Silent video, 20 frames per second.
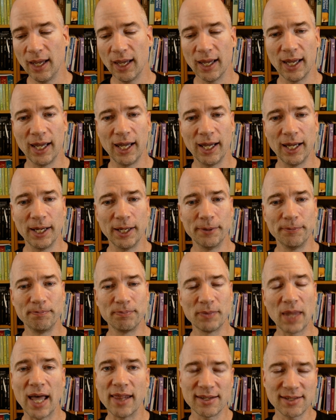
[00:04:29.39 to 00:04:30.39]
And
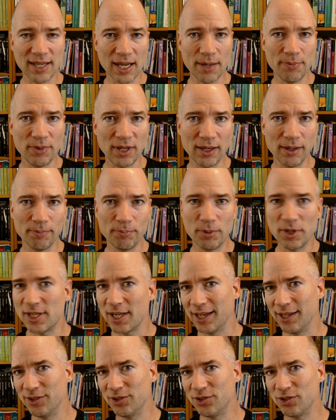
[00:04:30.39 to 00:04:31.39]
the same thing
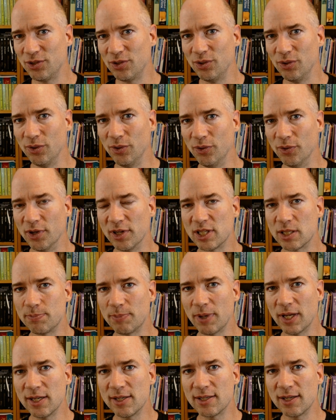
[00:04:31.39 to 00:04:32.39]
pertains to
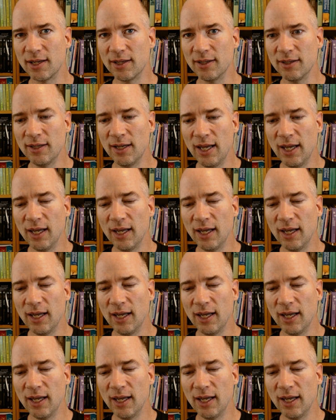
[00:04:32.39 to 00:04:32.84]
Spenser.